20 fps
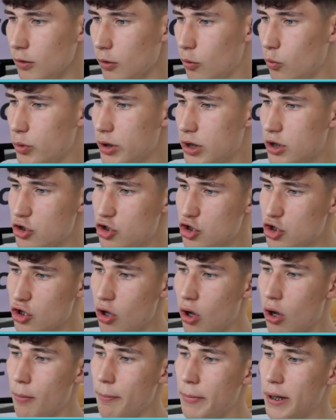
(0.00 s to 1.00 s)
we could
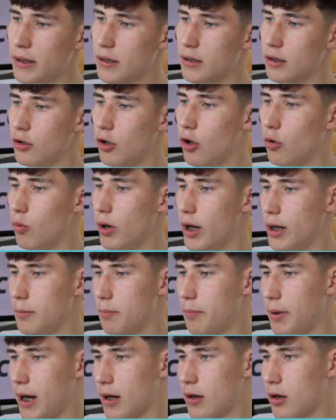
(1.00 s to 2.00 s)
start making our way
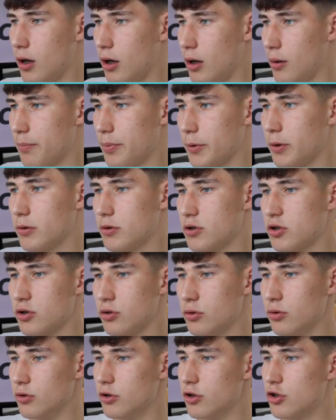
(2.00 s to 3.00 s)
back up
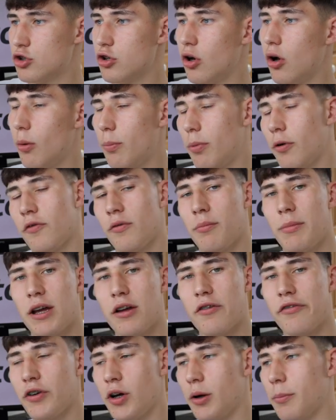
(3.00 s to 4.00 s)
to the top of the
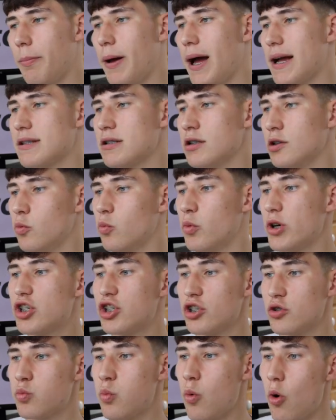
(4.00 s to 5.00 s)
megaphone pattern, which
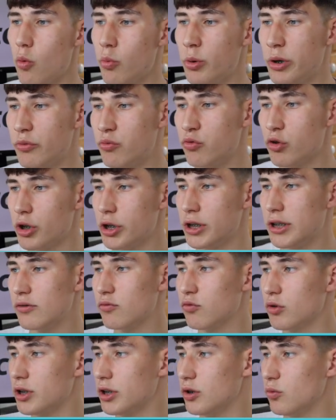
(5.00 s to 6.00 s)
is what we really,
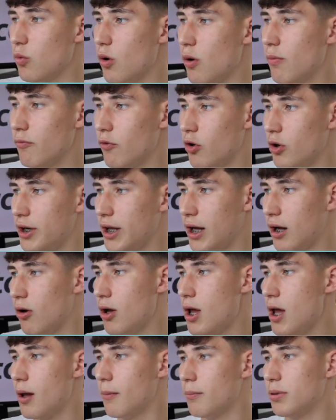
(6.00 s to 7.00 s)
really want right now,
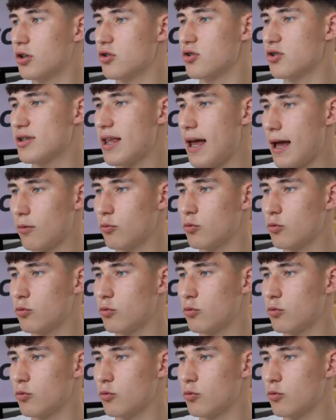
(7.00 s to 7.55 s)
because that